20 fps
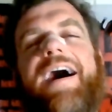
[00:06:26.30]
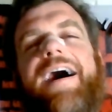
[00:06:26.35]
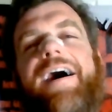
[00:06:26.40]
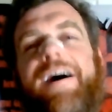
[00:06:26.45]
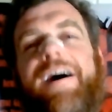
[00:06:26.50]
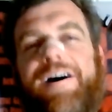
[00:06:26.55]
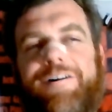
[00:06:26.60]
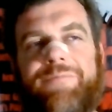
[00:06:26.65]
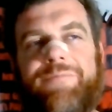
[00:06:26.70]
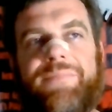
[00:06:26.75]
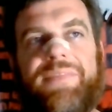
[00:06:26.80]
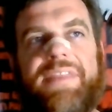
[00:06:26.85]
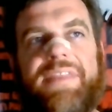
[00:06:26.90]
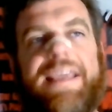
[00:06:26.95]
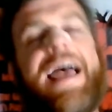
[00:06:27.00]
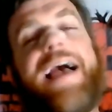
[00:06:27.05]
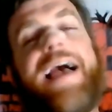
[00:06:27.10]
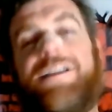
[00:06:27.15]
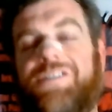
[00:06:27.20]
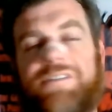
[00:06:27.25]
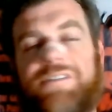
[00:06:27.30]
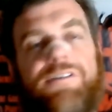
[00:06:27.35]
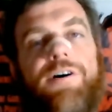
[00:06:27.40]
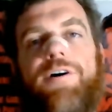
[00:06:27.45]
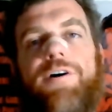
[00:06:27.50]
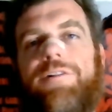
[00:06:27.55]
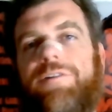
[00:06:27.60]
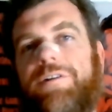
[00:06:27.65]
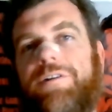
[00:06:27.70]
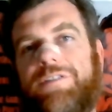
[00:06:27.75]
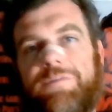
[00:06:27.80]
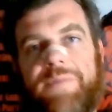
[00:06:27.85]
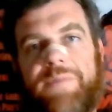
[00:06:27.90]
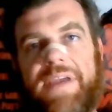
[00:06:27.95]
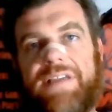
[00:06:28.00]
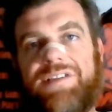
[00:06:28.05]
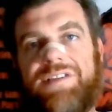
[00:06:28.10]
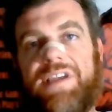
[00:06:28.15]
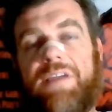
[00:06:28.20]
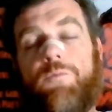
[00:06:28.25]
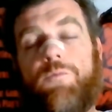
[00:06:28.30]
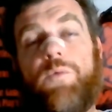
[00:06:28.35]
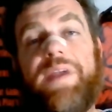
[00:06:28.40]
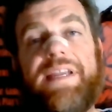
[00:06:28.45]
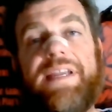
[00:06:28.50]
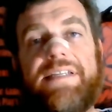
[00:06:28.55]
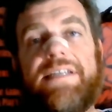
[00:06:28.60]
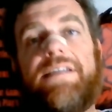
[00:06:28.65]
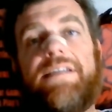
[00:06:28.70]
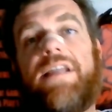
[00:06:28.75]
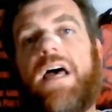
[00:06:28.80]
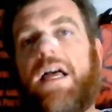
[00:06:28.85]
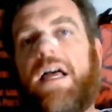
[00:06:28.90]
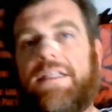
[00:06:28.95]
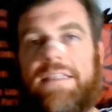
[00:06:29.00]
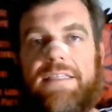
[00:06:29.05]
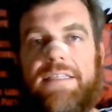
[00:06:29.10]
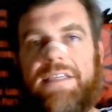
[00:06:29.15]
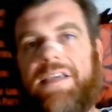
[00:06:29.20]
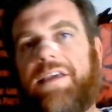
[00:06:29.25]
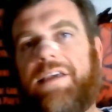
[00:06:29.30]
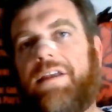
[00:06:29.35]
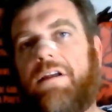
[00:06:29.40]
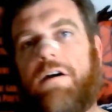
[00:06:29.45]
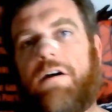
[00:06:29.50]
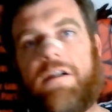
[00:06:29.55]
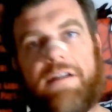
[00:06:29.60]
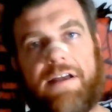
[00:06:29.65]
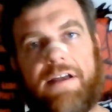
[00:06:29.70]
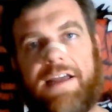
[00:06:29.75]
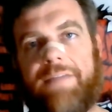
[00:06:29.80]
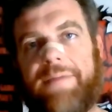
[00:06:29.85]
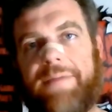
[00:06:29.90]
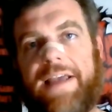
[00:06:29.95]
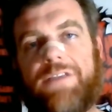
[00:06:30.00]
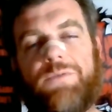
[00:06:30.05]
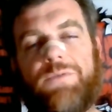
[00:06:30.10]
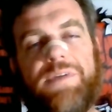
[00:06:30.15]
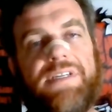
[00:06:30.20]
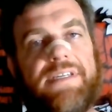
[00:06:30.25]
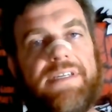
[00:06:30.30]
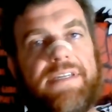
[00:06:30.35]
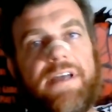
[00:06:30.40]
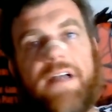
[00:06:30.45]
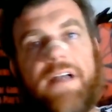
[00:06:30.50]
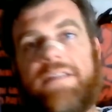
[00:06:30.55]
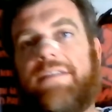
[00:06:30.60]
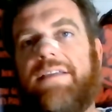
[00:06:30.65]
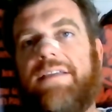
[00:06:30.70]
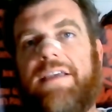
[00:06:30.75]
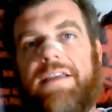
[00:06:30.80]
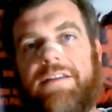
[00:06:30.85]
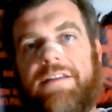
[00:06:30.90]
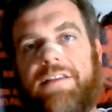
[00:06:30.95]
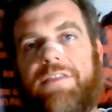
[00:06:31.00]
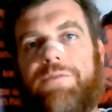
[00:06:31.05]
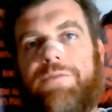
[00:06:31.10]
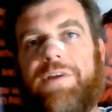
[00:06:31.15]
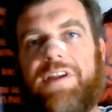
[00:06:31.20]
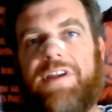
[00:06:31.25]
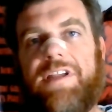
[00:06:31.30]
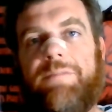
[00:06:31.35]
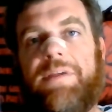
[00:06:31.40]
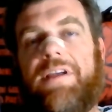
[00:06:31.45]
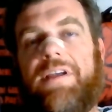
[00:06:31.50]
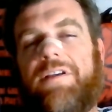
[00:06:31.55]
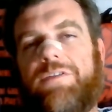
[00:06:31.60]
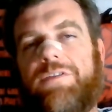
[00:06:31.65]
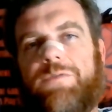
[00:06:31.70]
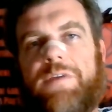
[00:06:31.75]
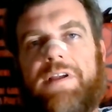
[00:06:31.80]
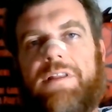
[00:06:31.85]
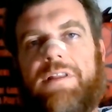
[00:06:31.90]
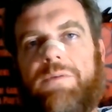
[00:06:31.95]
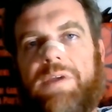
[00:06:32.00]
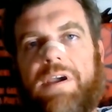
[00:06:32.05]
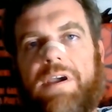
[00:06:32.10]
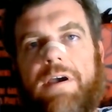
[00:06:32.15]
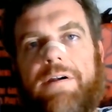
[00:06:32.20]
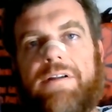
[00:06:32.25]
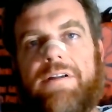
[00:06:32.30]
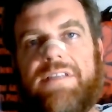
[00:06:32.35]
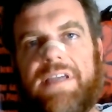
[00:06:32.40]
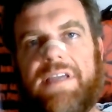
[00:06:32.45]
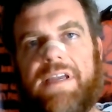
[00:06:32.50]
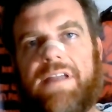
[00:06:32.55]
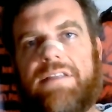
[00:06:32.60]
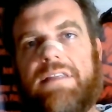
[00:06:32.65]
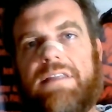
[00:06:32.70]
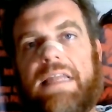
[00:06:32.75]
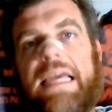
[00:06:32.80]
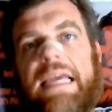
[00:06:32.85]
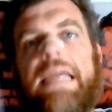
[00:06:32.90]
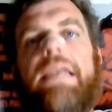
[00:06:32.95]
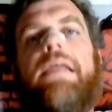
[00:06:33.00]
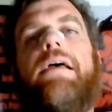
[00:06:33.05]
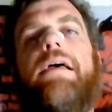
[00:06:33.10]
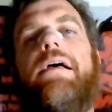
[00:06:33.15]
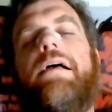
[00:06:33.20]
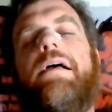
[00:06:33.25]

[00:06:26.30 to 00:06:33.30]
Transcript: Um, the action all looked amazing. We did not see it on IMAX. We did not see it in three D because, frankly, we got our tickets late.